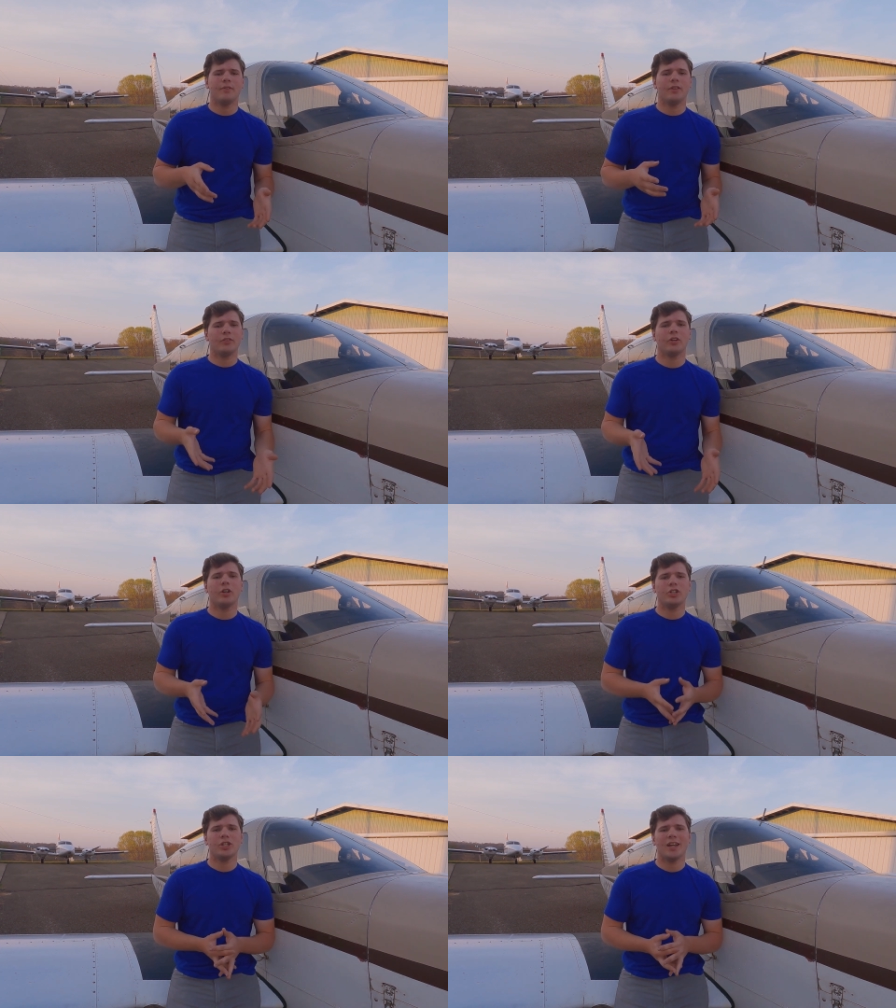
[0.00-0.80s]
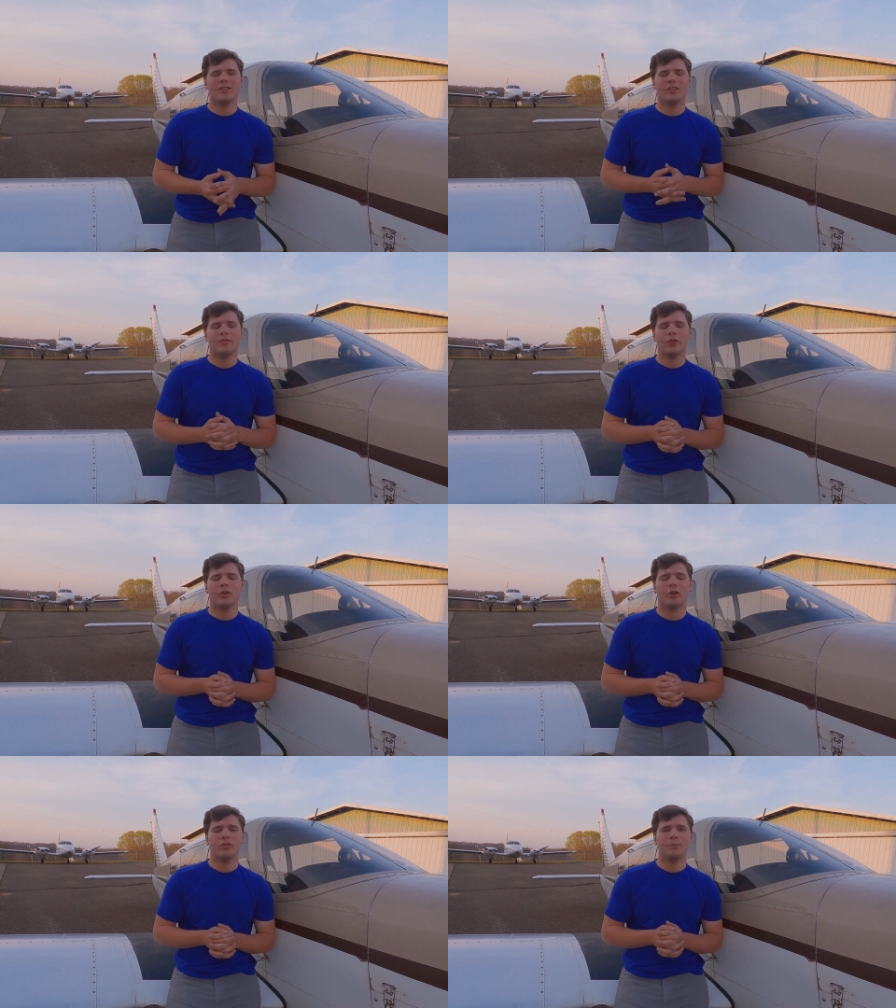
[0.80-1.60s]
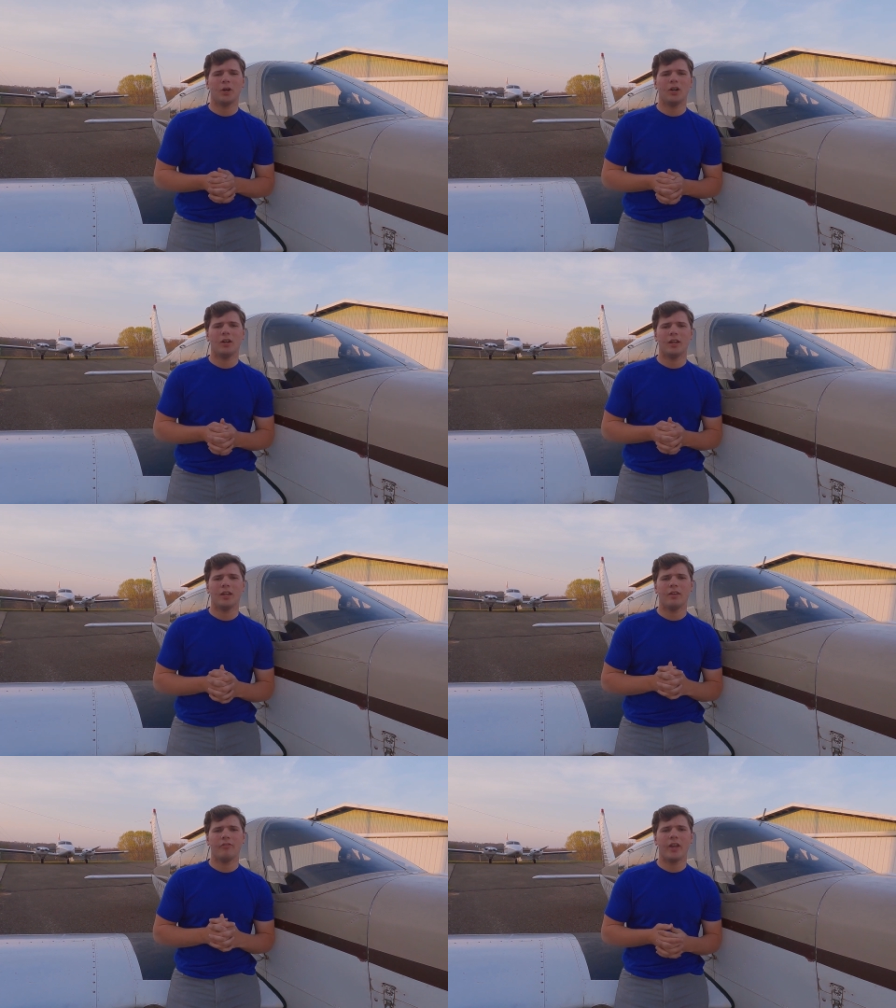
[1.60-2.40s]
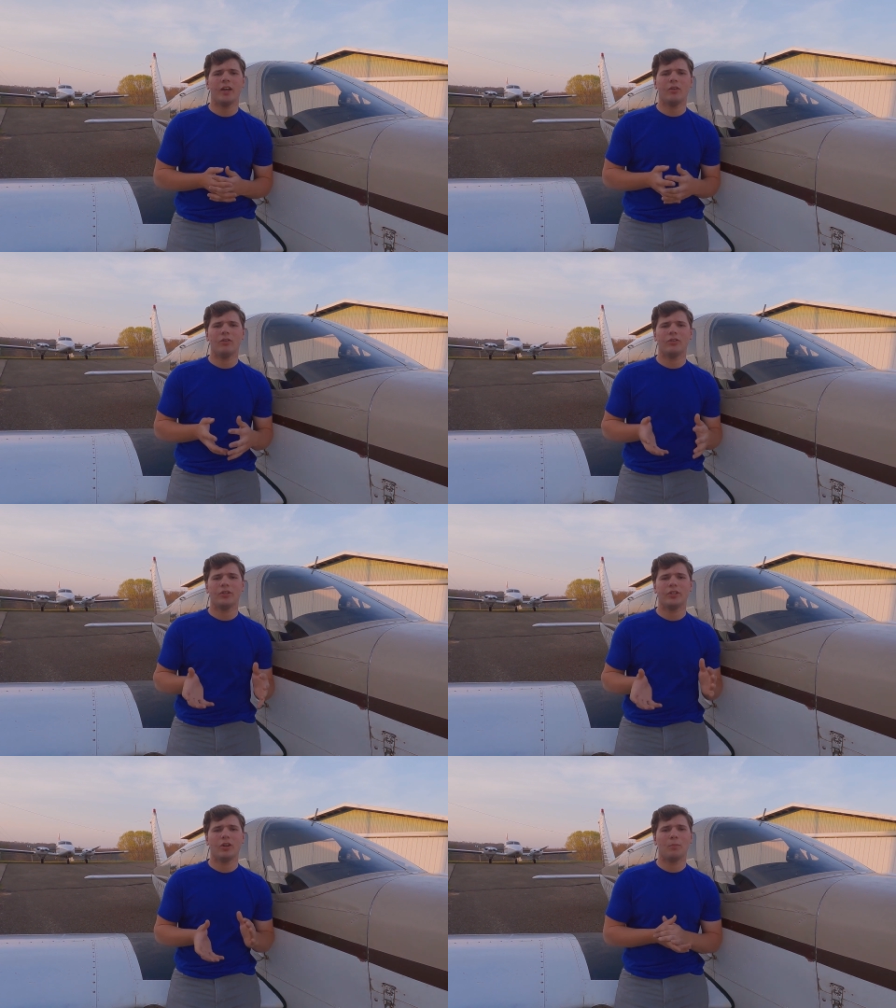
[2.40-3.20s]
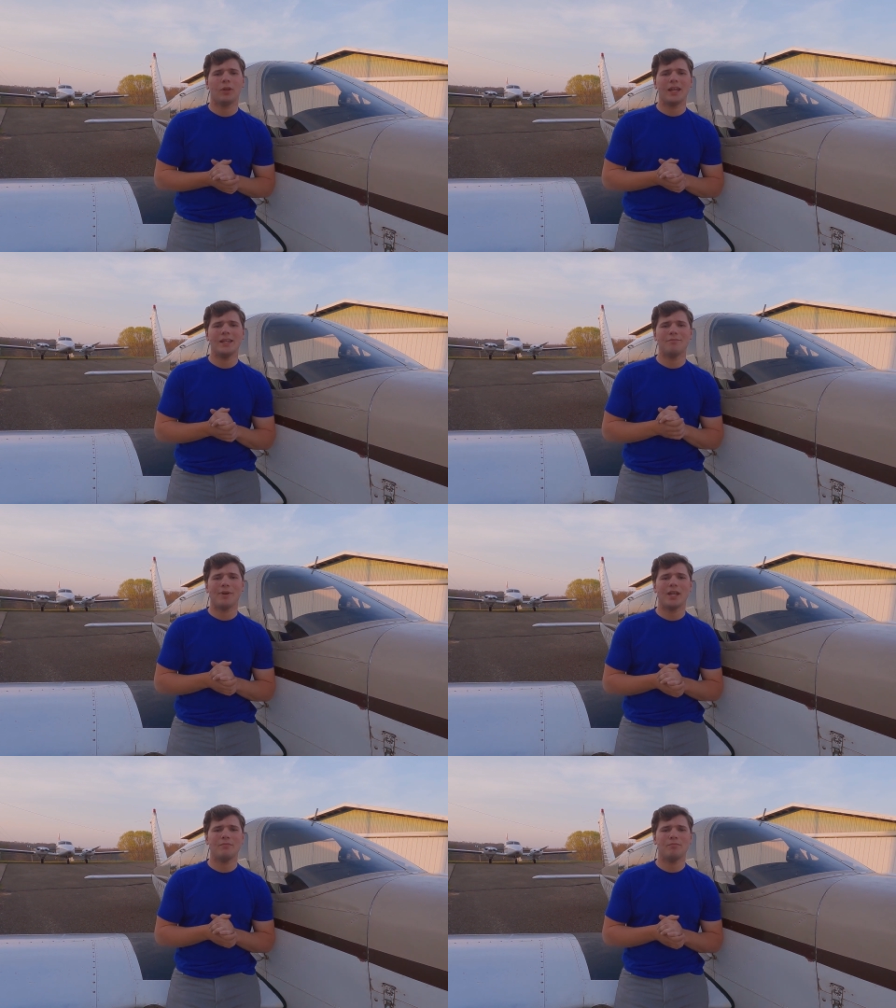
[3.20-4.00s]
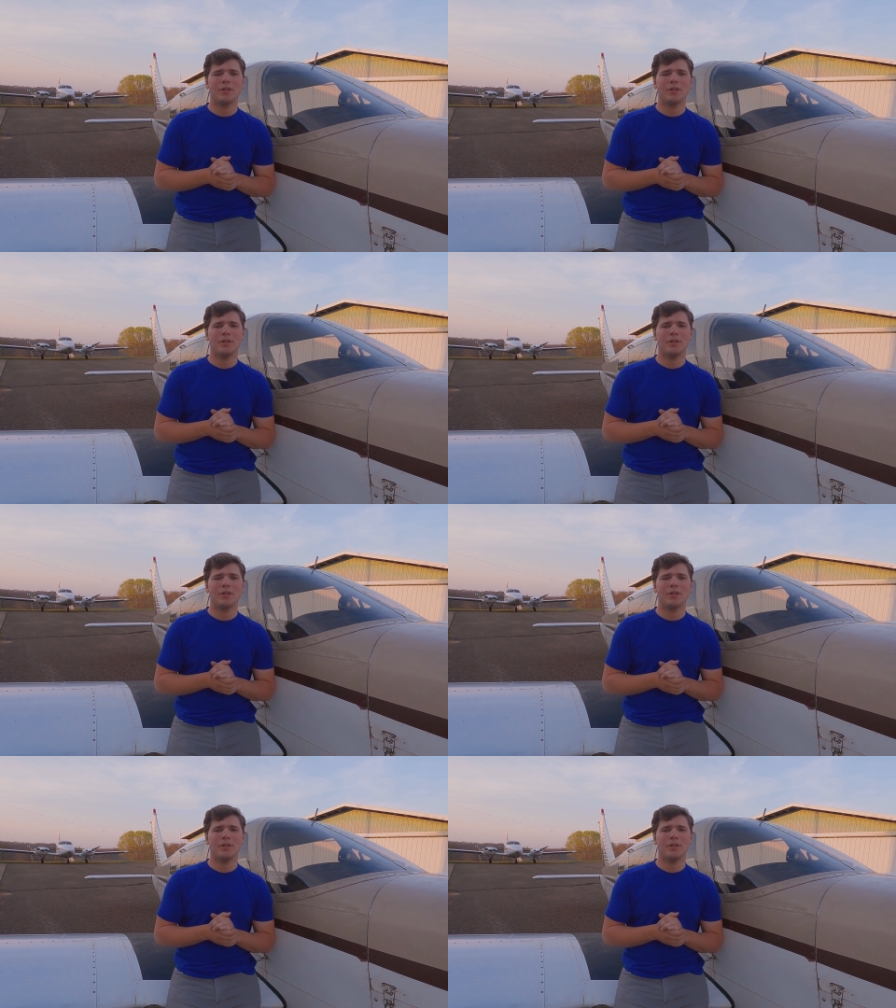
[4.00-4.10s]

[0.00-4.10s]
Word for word: there's a good chance if your spar it fails your plane might